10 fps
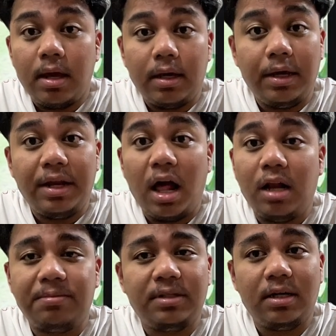It
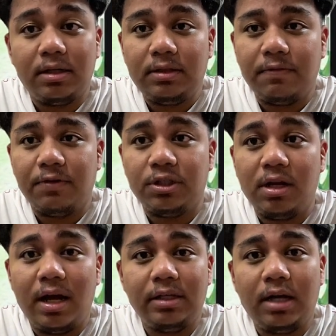helps us
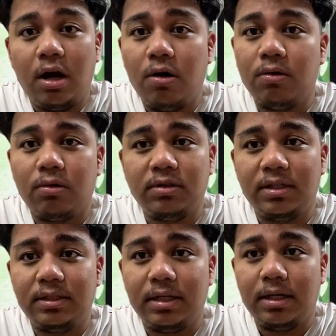visualize how
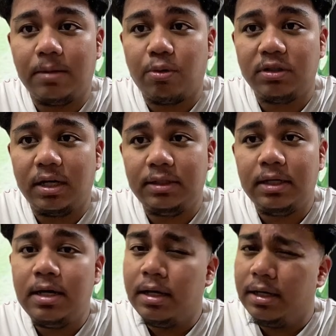consistent a process
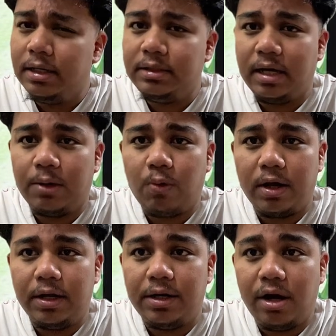is and
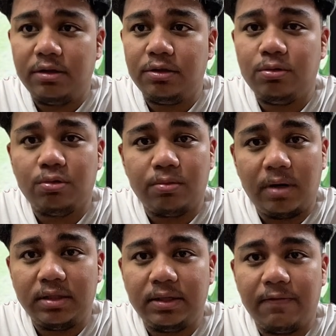whether there's too
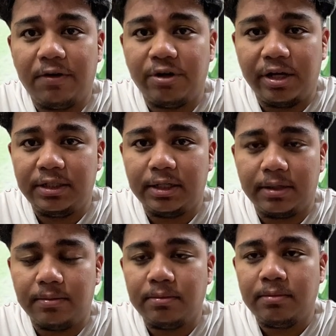much variation.
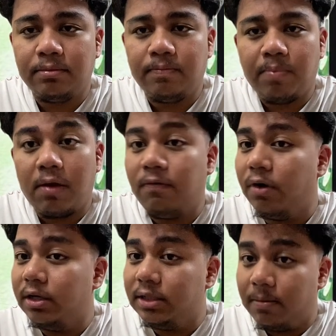For
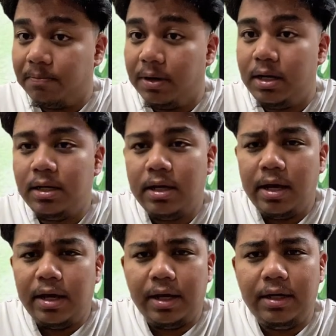example,
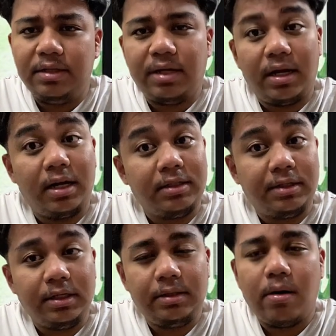in this
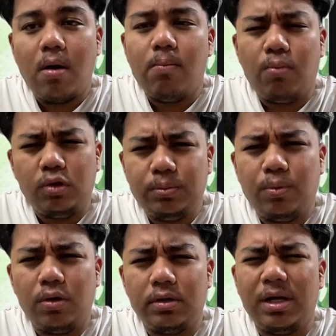analysis, most
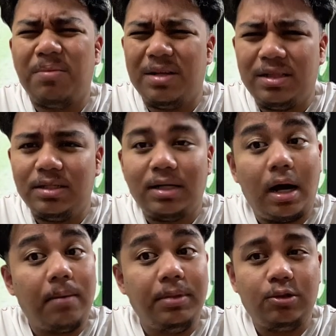bolt diameters
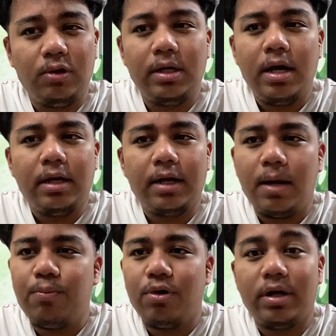are between
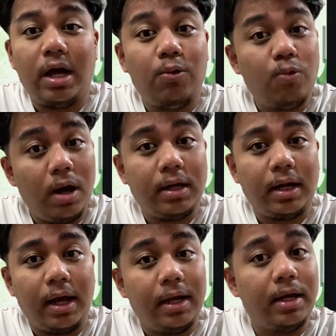9.91
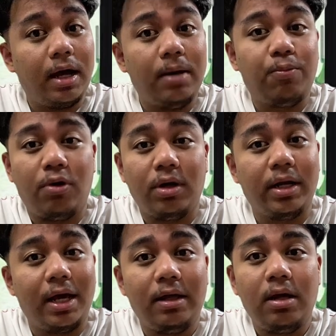and
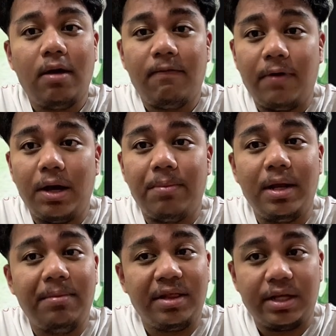9.95
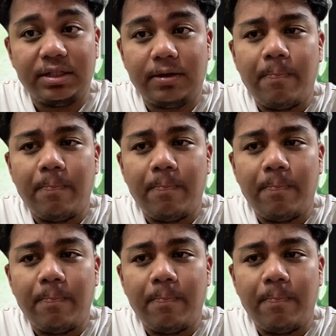millimeters,